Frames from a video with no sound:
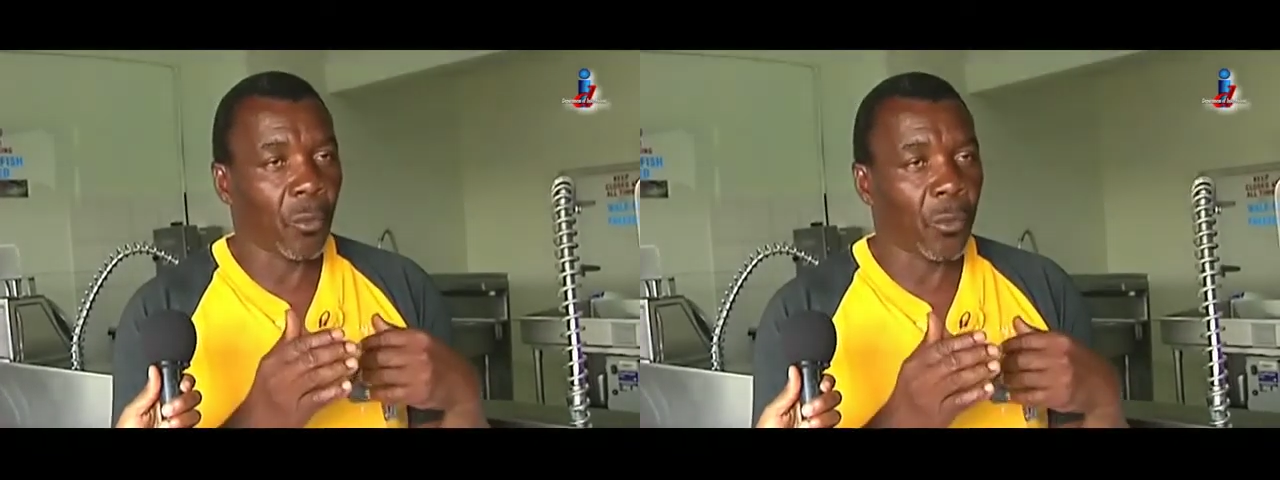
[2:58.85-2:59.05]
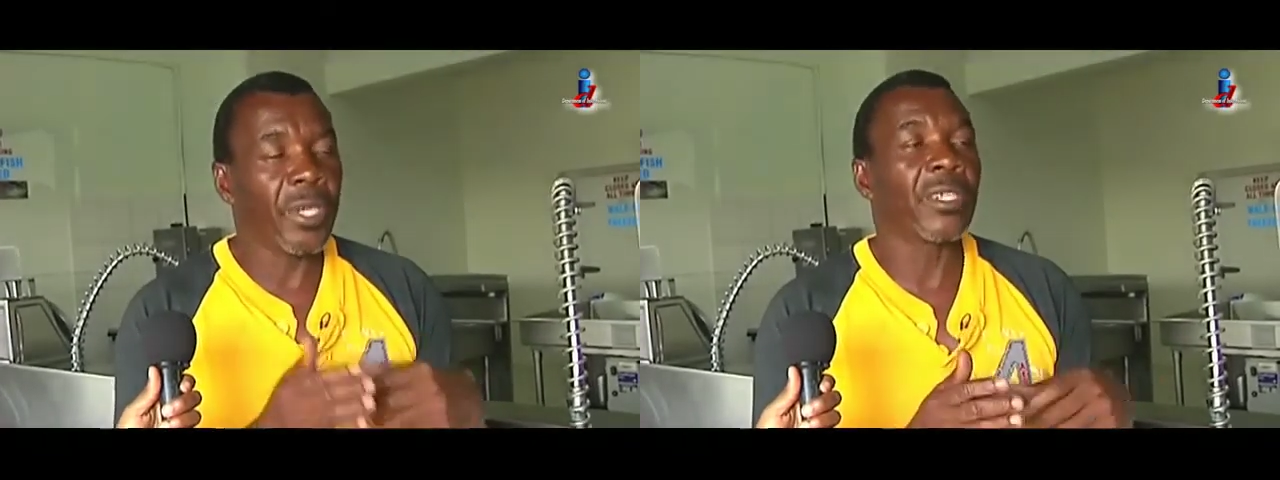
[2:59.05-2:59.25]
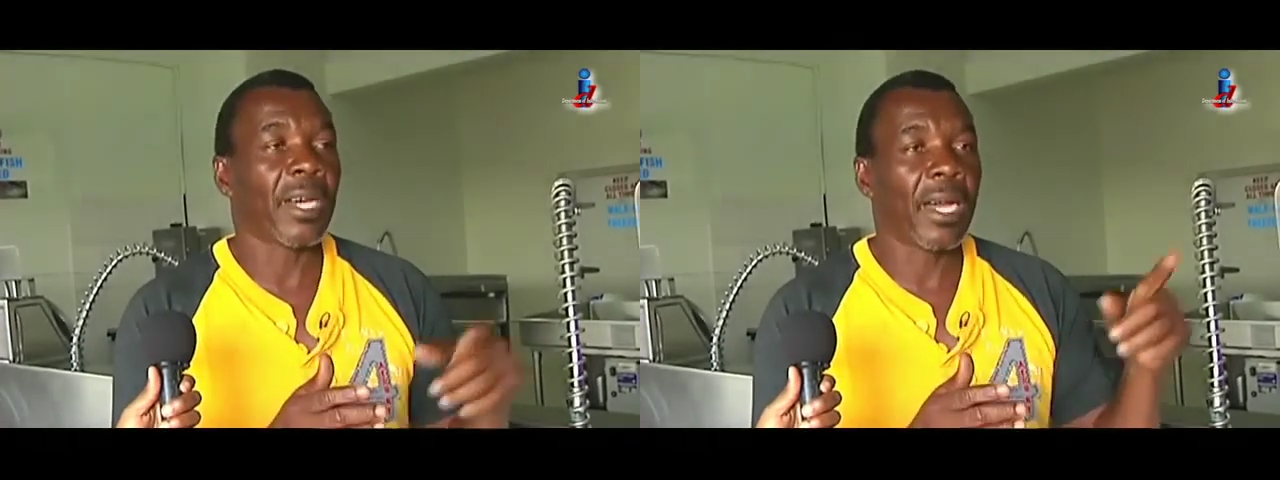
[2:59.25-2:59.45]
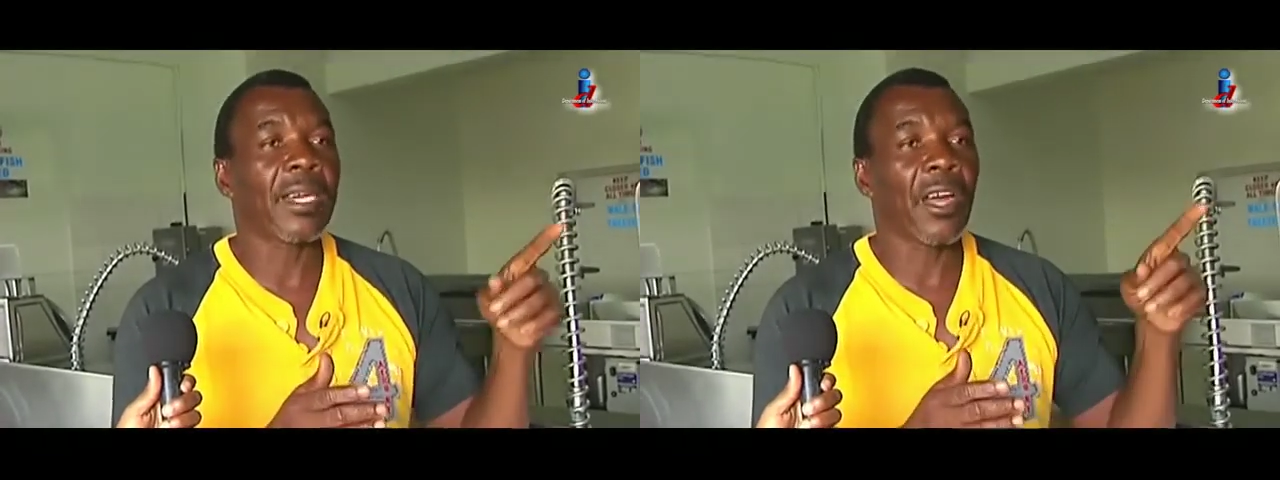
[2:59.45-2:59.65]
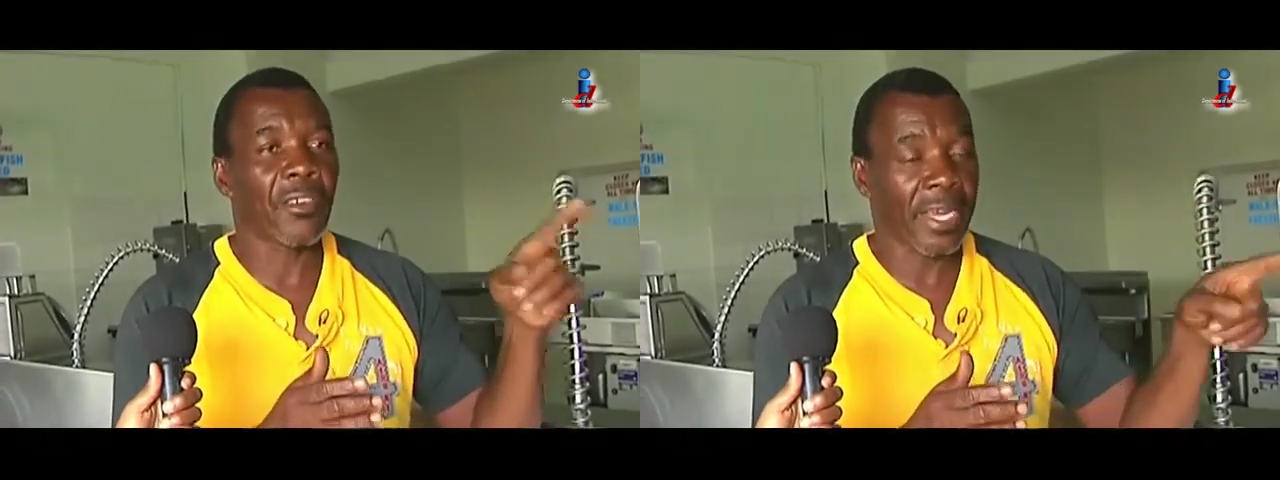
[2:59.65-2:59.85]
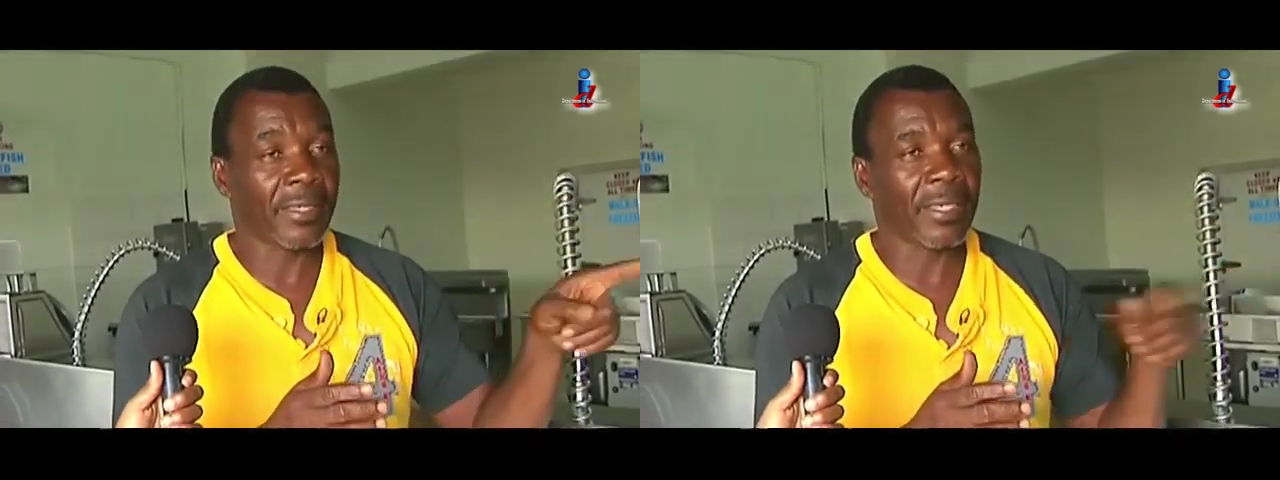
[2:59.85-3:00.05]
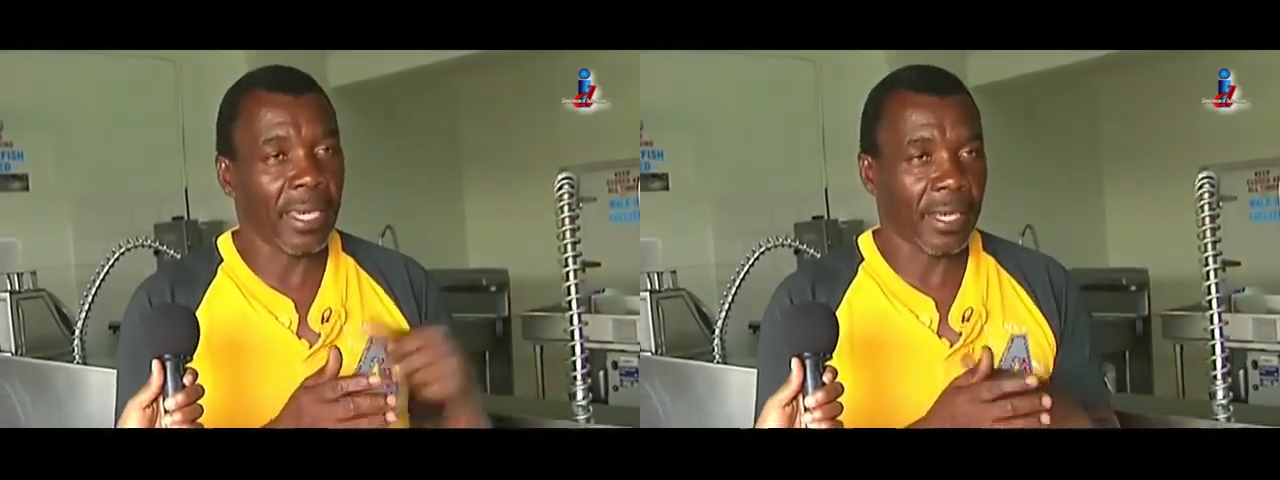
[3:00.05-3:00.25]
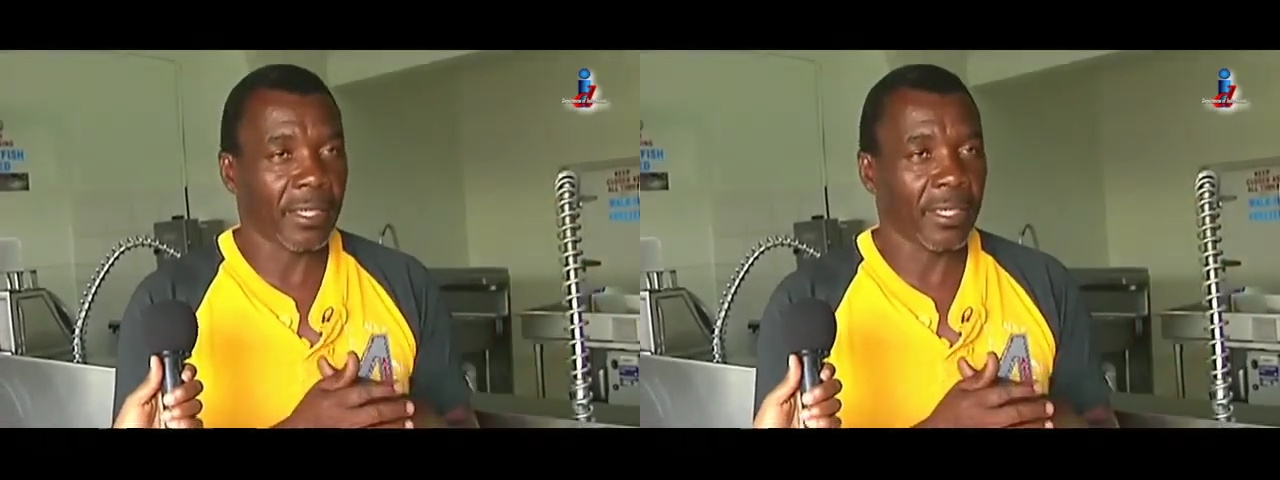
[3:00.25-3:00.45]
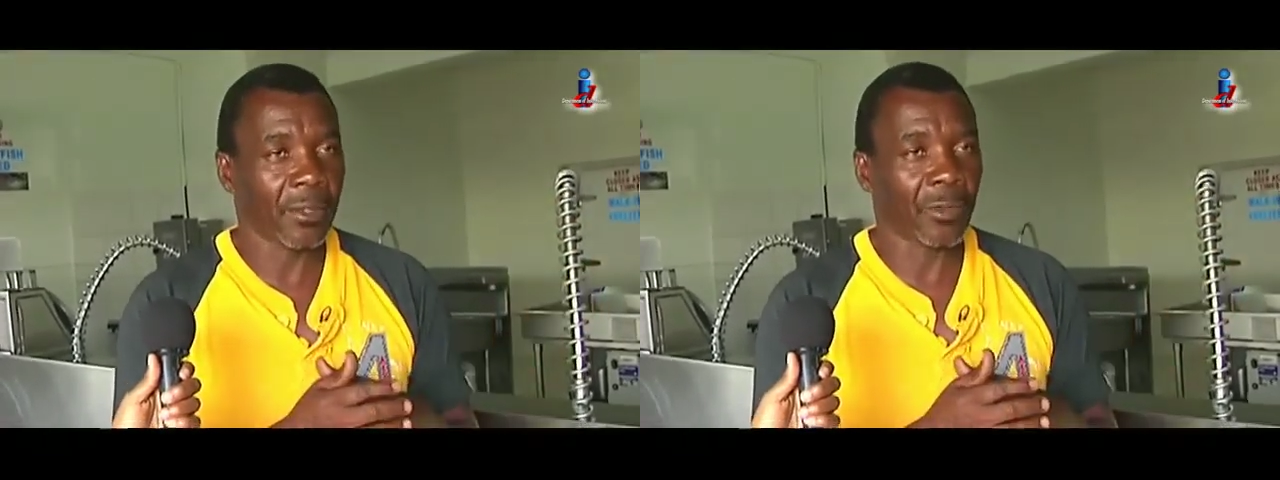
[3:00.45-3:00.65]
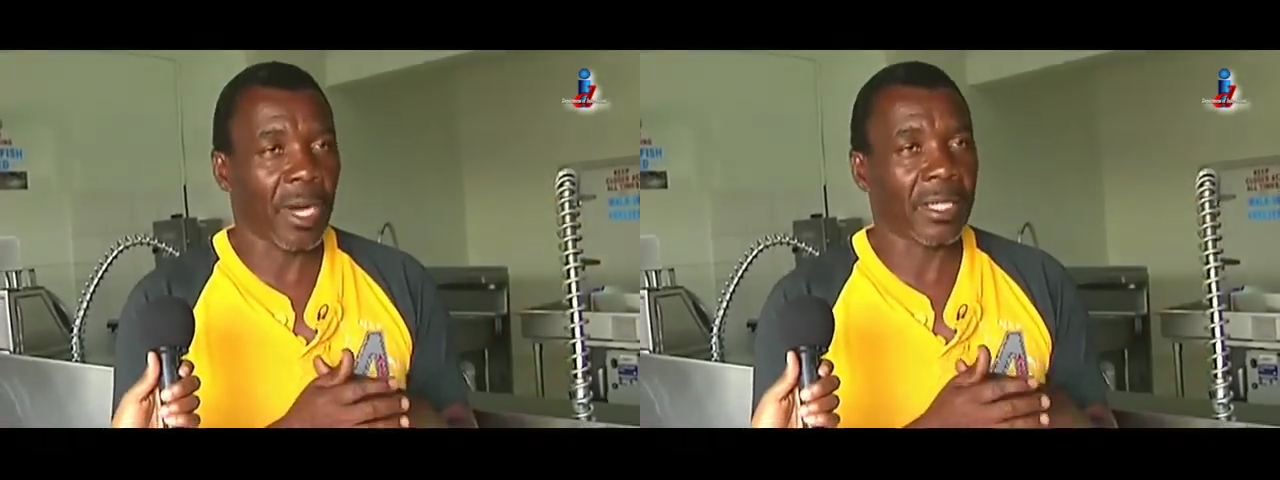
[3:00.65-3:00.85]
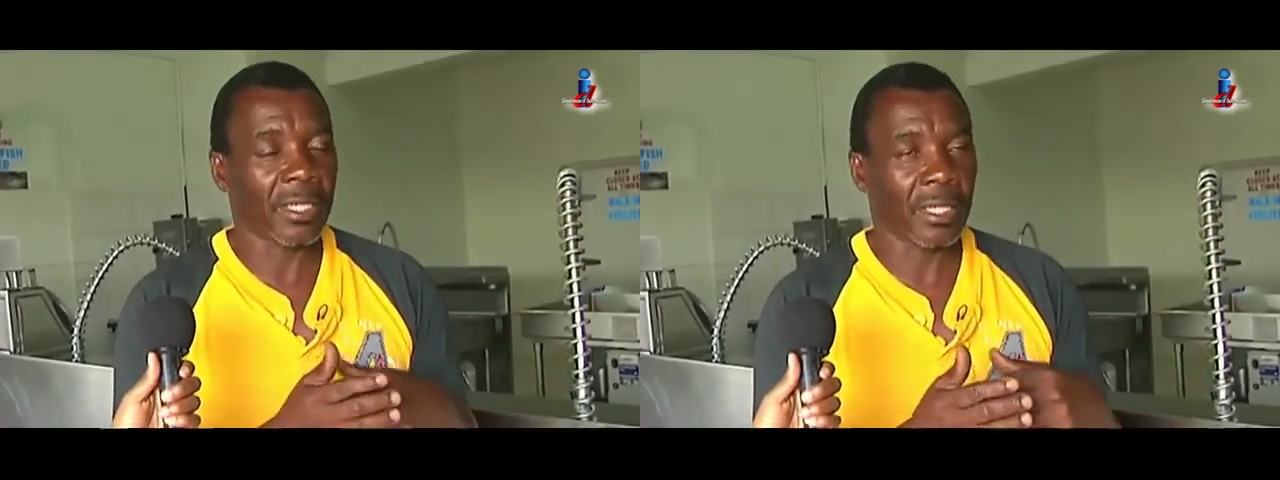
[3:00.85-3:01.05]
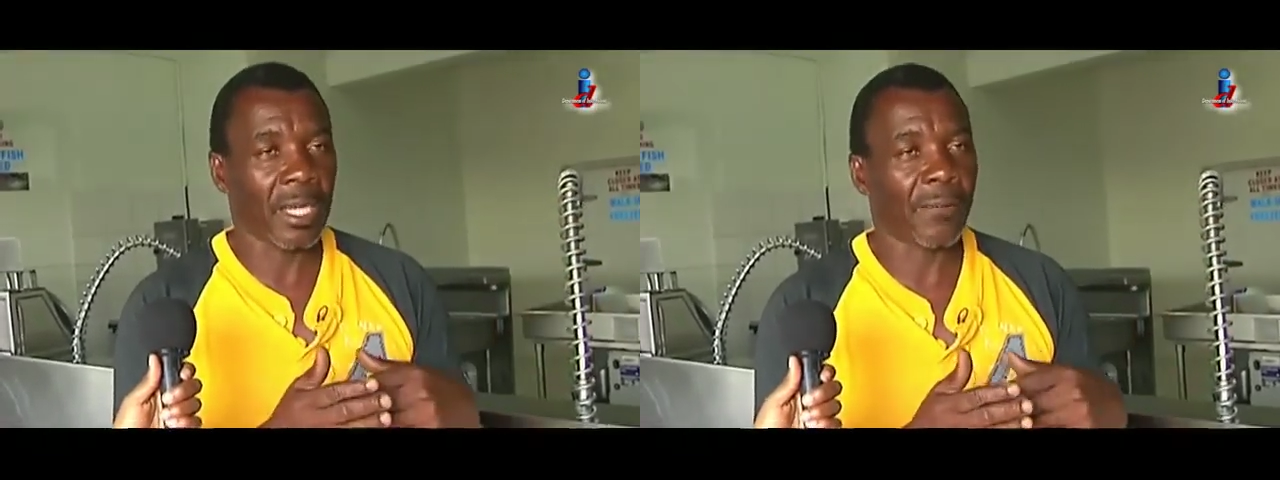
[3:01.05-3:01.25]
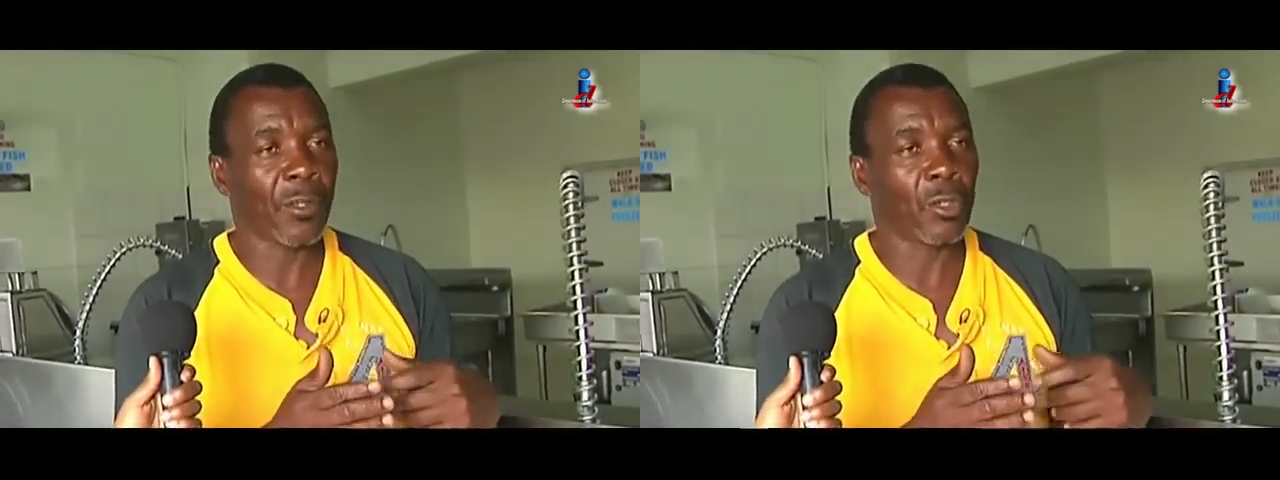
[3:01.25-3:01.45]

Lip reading: we could anchor right here rather than have to